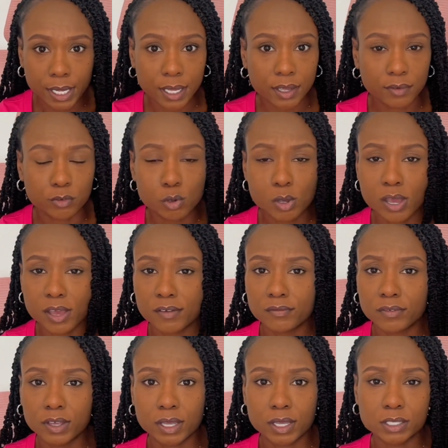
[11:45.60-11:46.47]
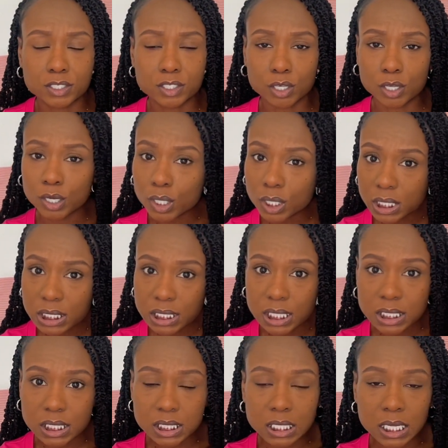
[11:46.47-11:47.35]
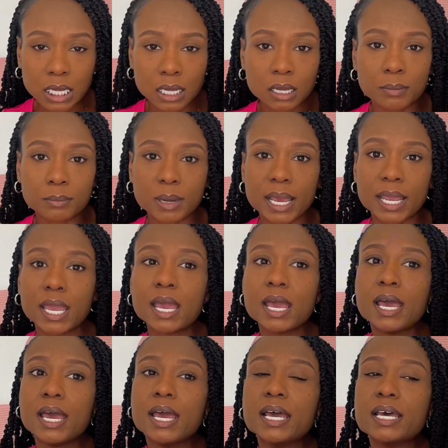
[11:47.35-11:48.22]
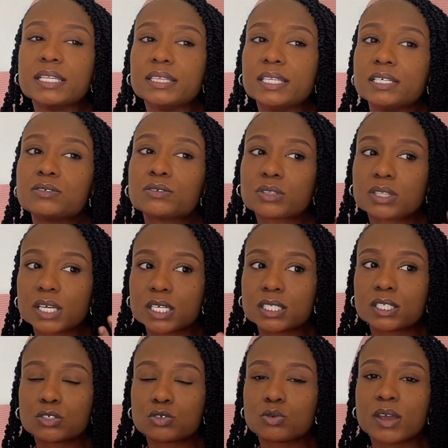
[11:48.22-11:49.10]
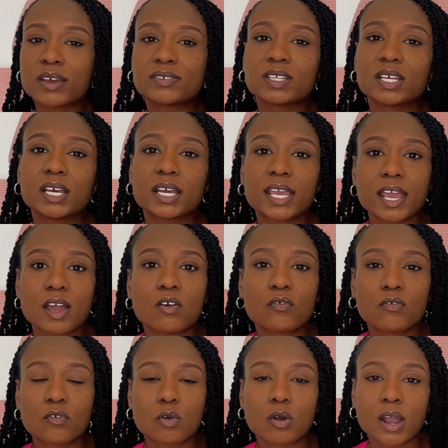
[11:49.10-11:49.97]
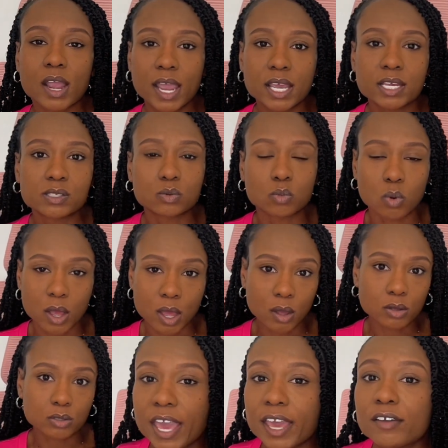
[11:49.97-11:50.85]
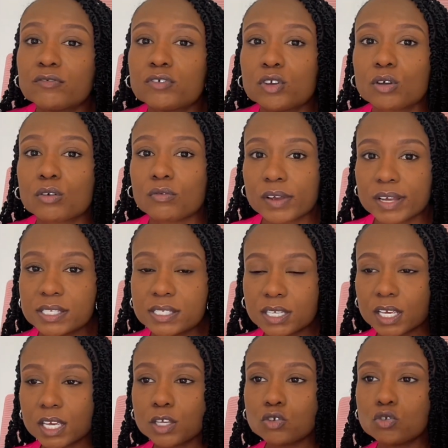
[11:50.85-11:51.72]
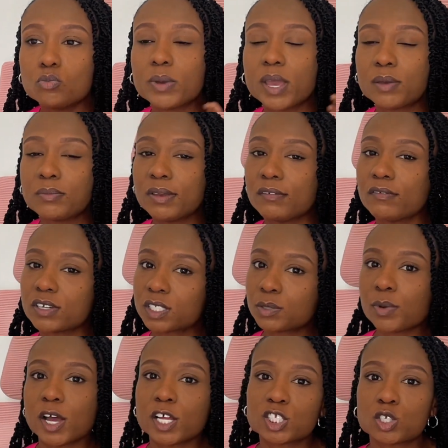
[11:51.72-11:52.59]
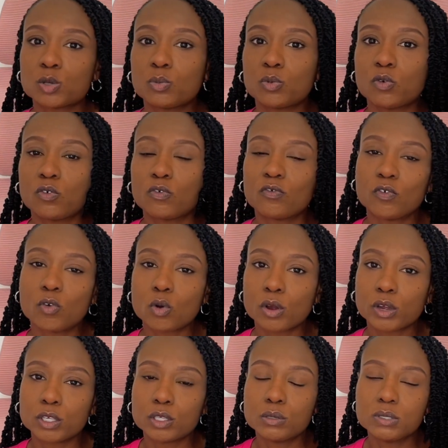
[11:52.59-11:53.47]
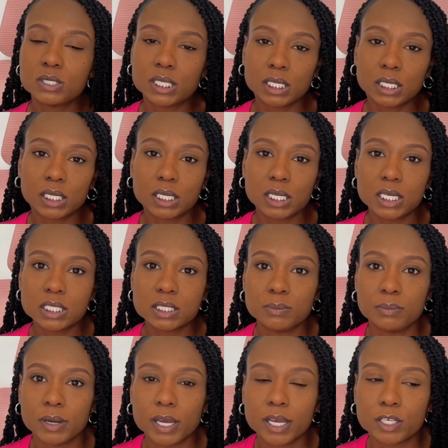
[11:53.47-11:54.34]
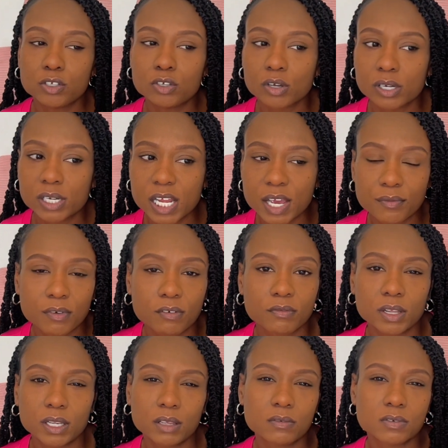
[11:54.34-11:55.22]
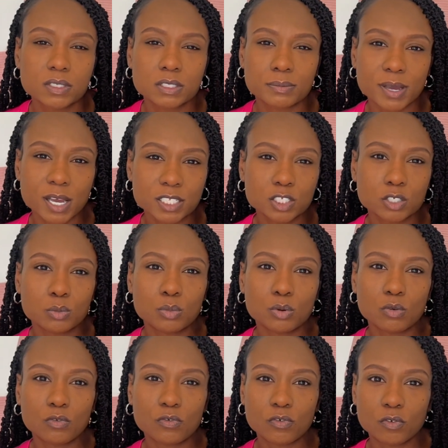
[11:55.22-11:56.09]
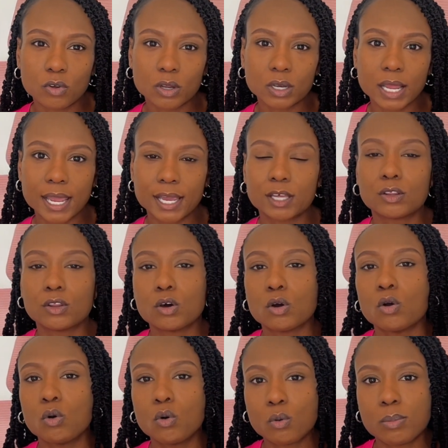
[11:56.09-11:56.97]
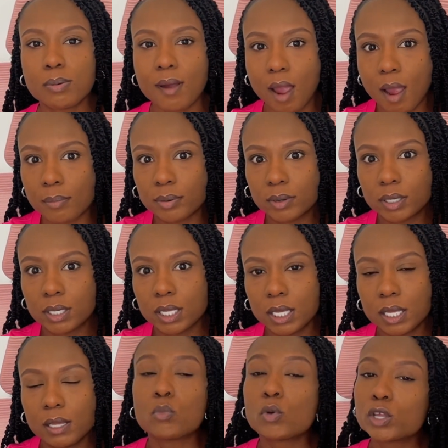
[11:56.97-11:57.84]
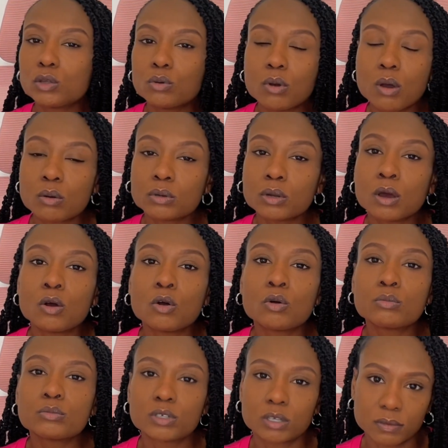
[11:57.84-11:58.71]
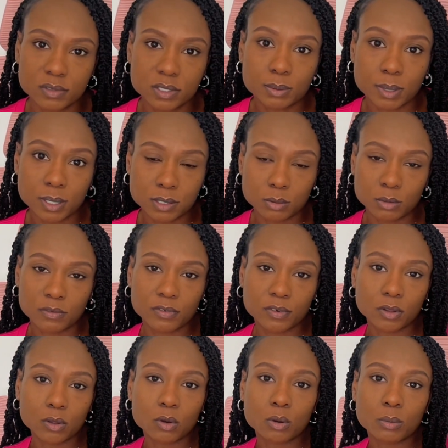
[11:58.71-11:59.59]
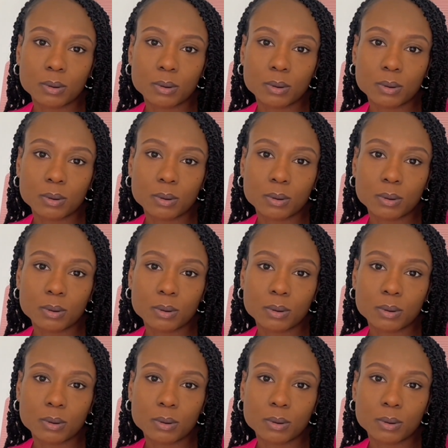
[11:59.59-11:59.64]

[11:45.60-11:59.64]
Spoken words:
If you have a security system, like, these are things that you have to account for as well. If you're renting, you may be responsible for utilities, but you're never really responsible for like the whole property. When you own a home, you're responsible for the whole